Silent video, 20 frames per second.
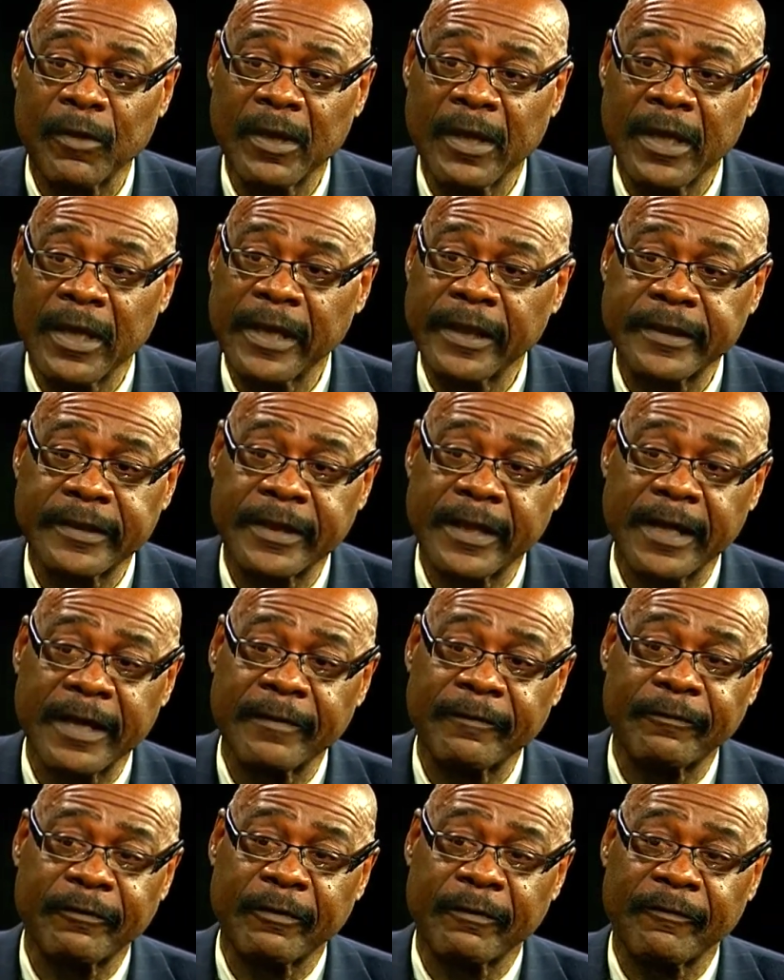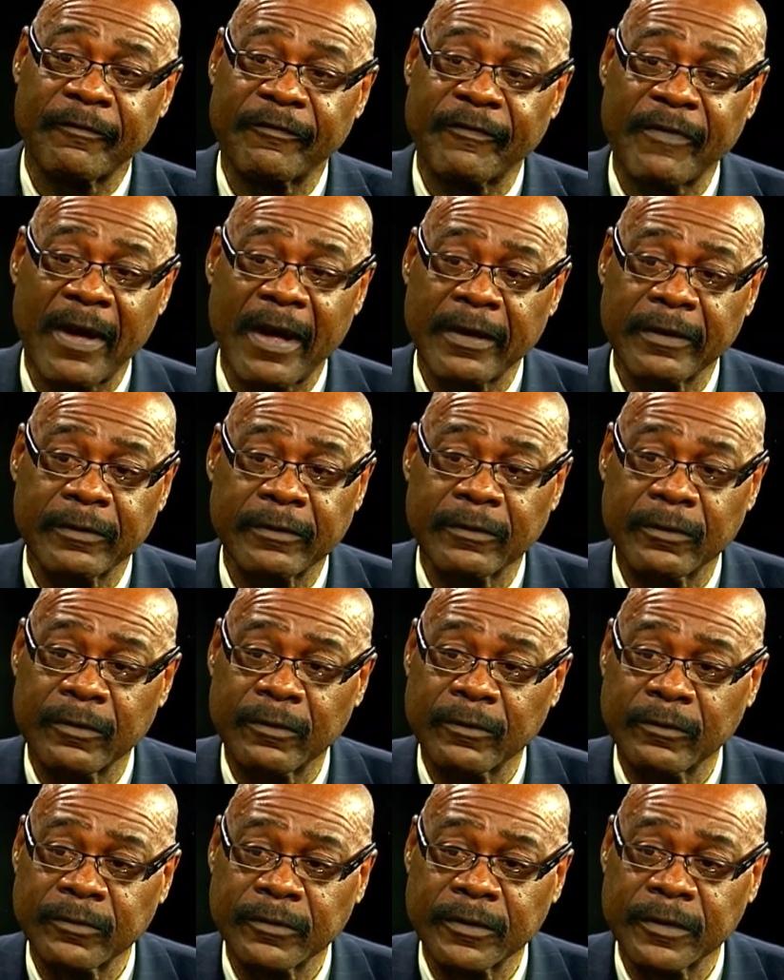It came from fire
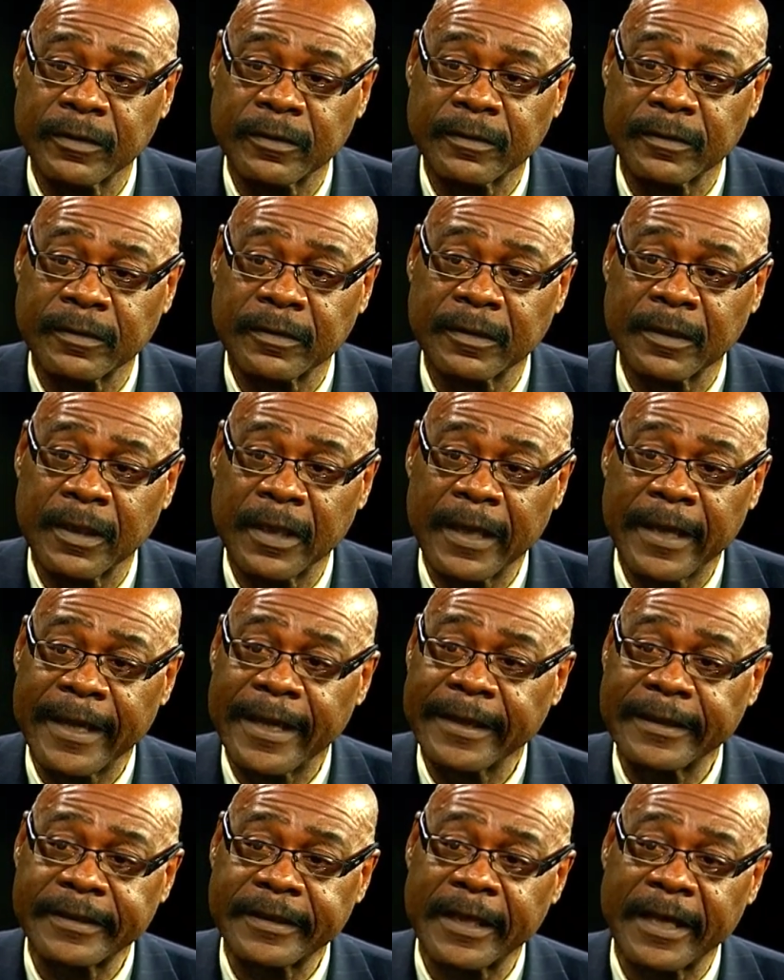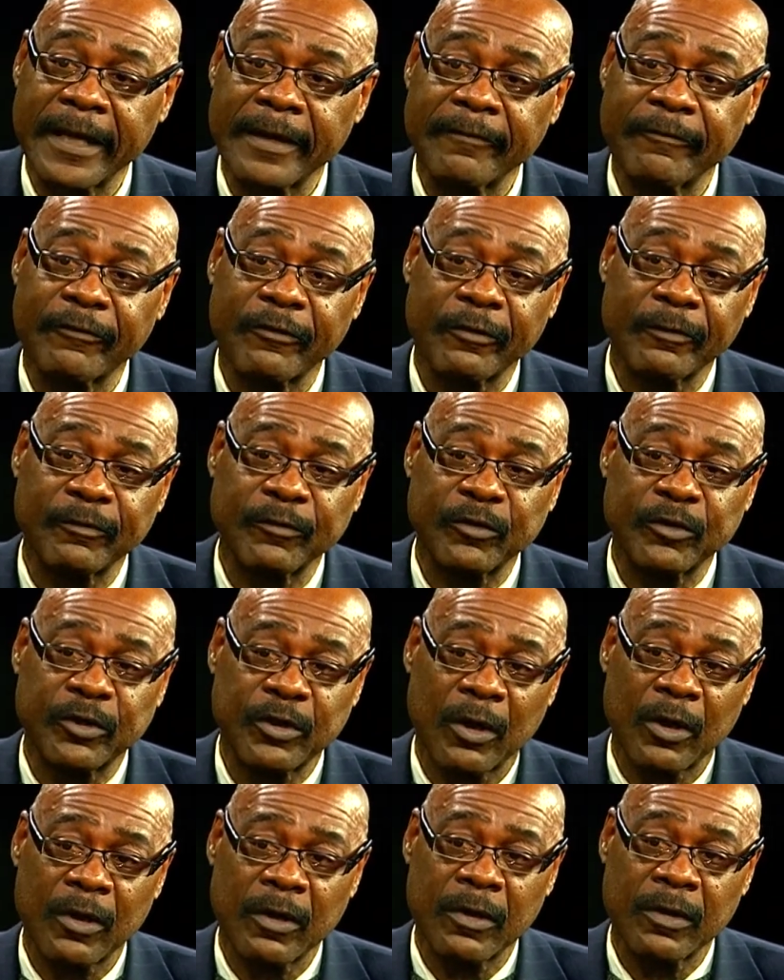hoses. It came from
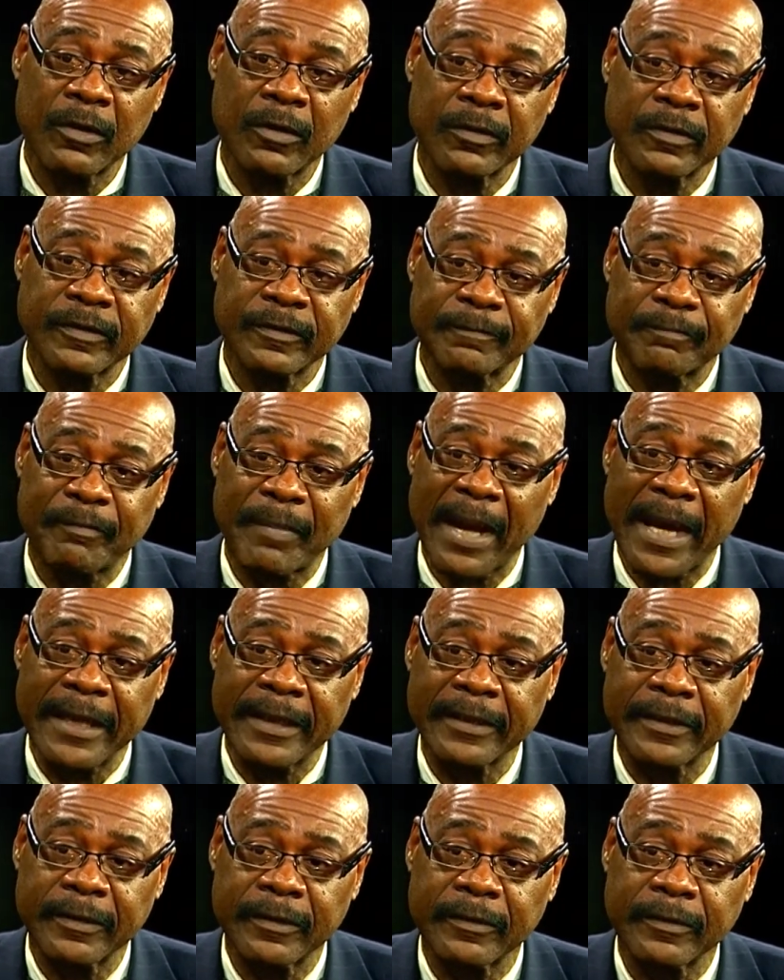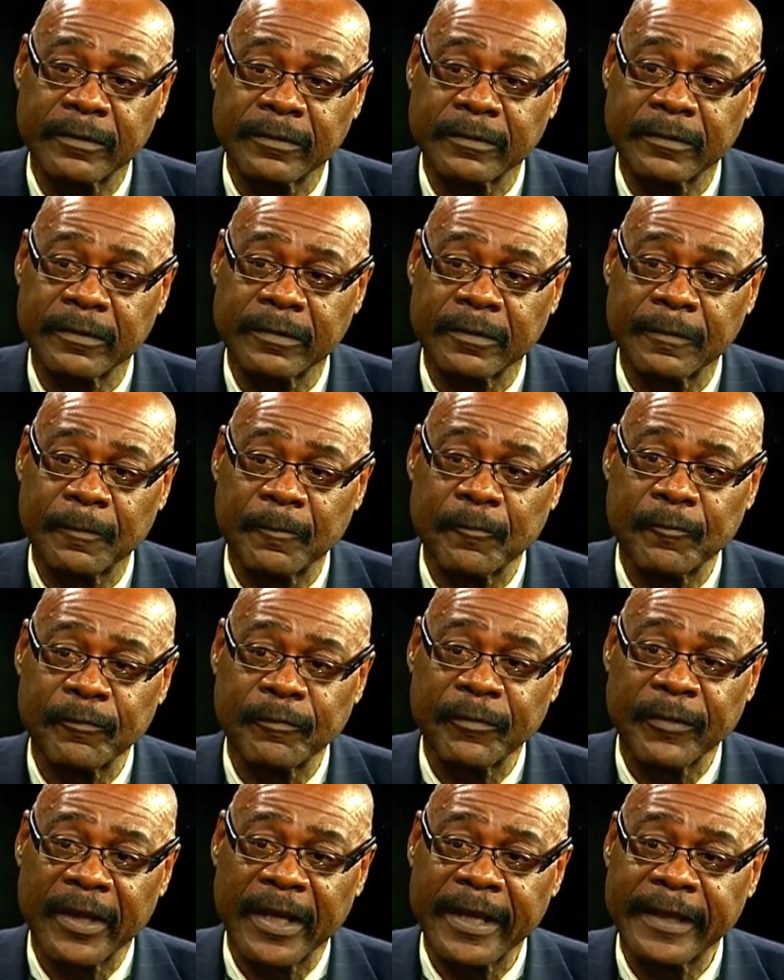dogs biting us.
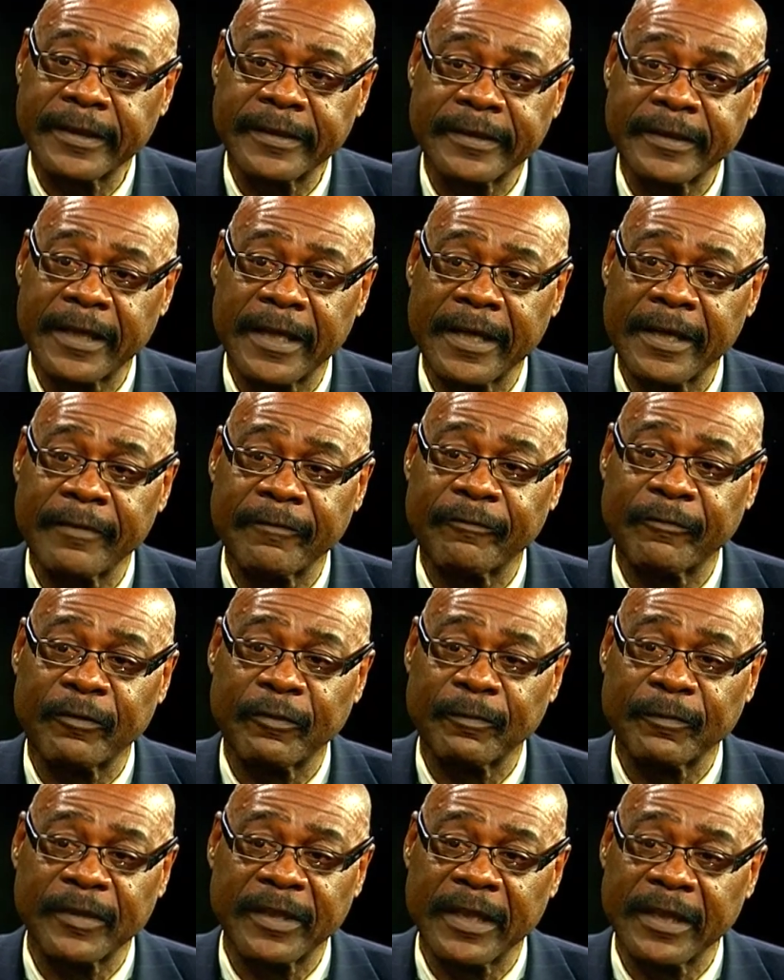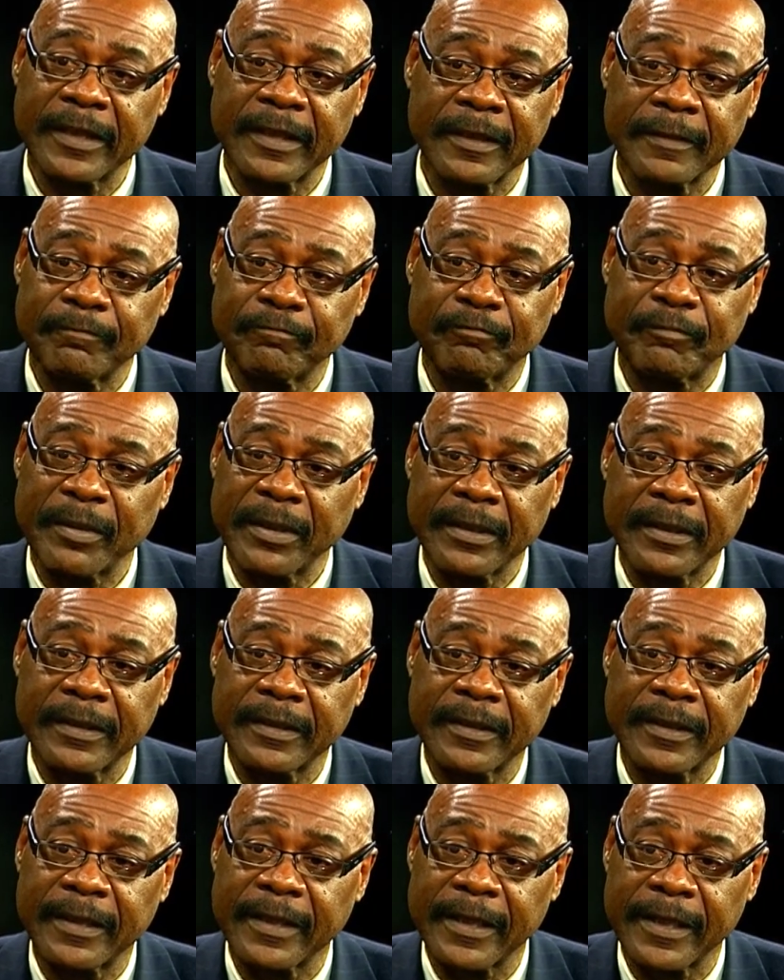It came from getting beat
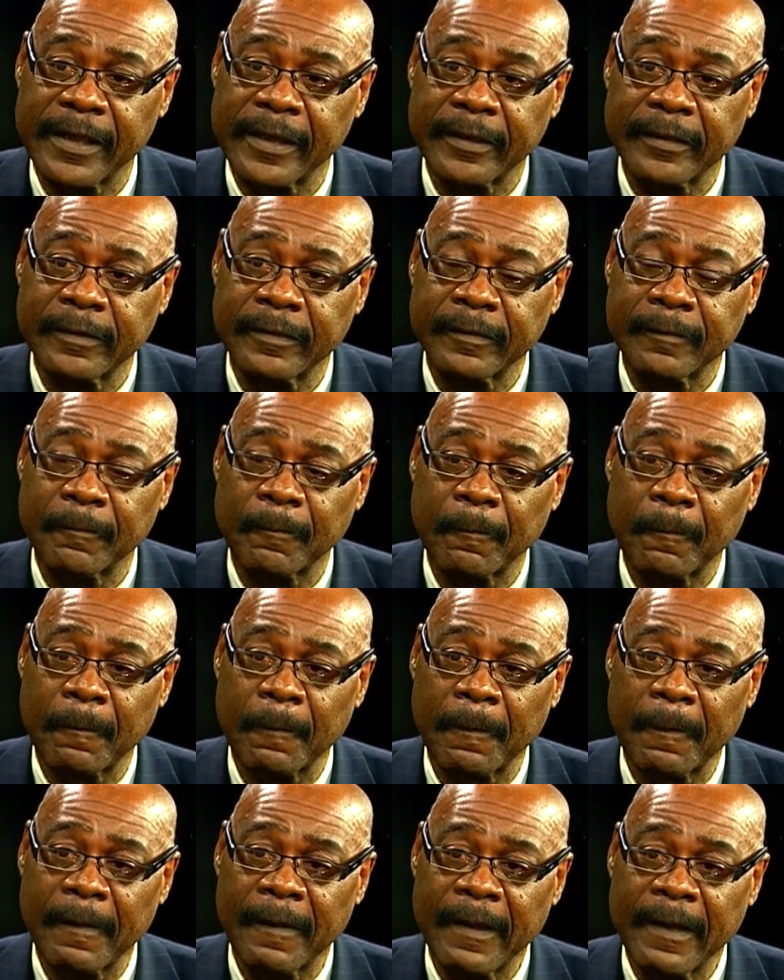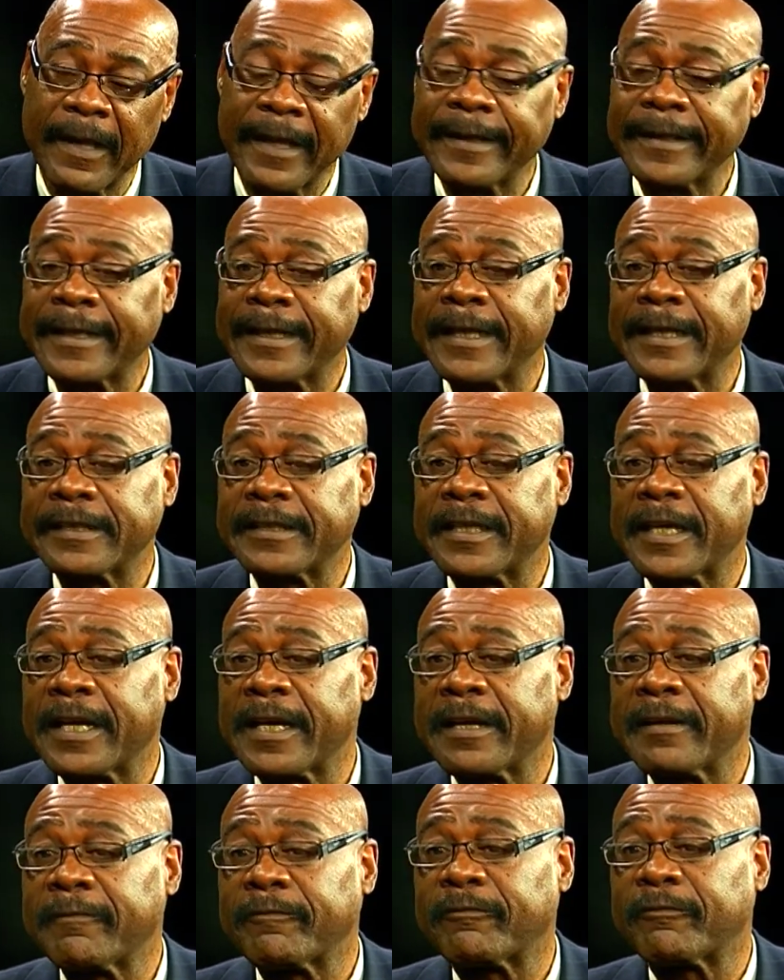in the head. It
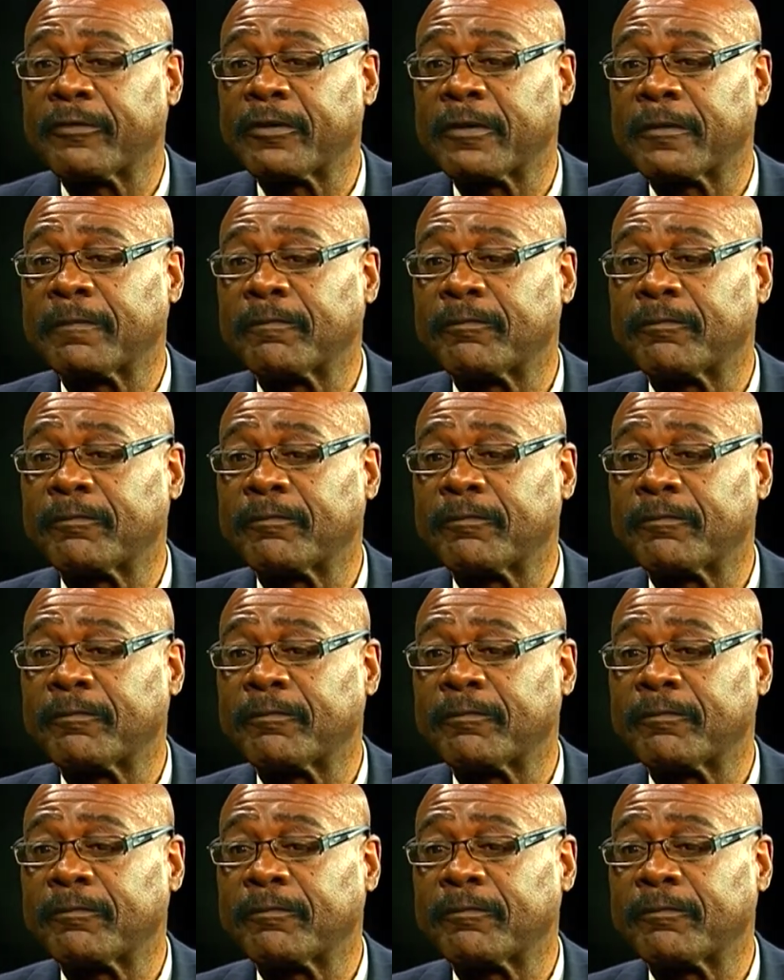came from